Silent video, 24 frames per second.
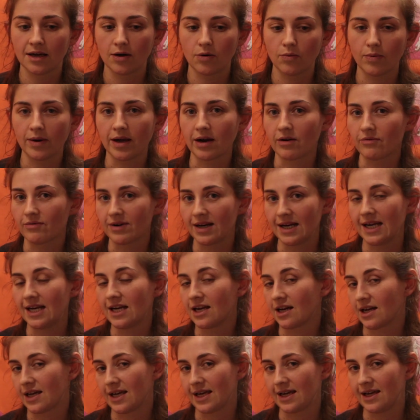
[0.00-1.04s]
we are really
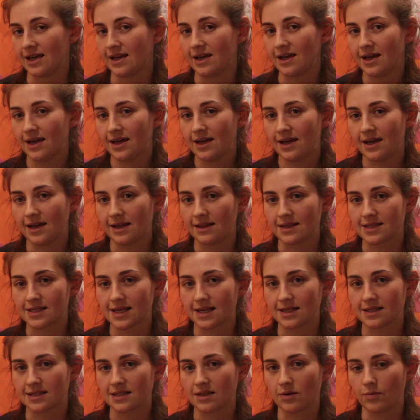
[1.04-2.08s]
lucky in the
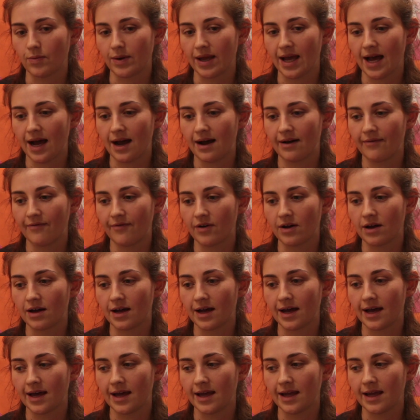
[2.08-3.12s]
sense that we have
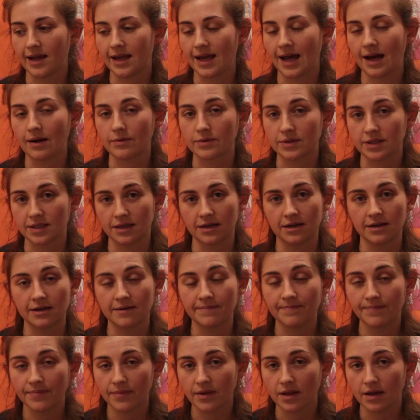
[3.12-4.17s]
a counsellor